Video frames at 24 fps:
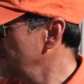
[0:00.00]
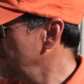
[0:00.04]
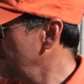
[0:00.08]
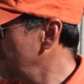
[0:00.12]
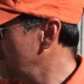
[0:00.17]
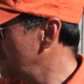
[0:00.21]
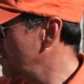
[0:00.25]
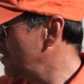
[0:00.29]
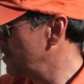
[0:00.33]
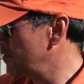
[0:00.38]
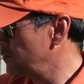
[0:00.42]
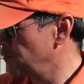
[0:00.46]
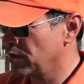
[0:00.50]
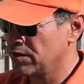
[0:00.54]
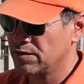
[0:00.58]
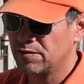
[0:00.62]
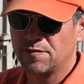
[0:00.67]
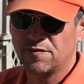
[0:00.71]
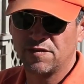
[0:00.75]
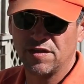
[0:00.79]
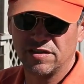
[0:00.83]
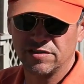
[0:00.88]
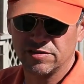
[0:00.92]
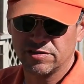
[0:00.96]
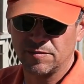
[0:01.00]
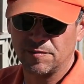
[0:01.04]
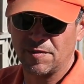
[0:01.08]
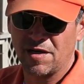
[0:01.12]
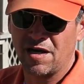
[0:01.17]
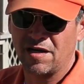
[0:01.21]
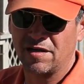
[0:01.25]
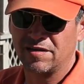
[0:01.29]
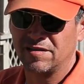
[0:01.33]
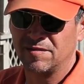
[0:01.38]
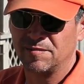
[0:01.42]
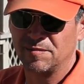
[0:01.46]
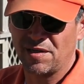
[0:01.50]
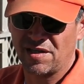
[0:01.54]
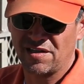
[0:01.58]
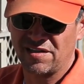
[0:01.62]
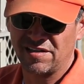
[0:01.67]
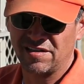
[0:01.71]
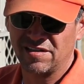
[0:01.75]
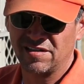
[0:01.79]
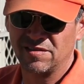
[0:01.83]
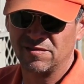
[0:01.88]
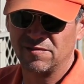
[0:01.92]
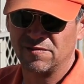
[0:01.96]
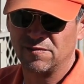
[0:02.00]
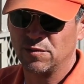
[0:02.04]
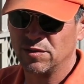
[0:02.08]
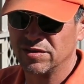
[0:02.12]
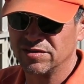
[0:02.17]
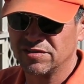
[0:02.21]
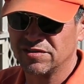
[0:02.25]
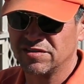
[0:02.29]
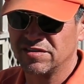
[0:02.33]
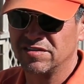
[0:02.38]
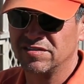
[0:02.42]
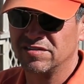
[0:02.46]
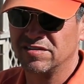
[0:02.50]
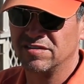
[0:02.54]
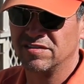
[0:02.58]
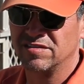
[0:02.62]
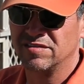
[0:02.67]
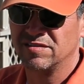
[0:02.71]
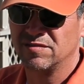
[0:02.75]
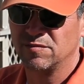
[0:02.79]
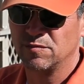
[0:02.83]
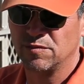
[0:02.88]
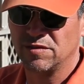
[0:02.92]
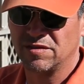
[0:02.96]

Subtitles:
And then we finish them out, and by the end of one season,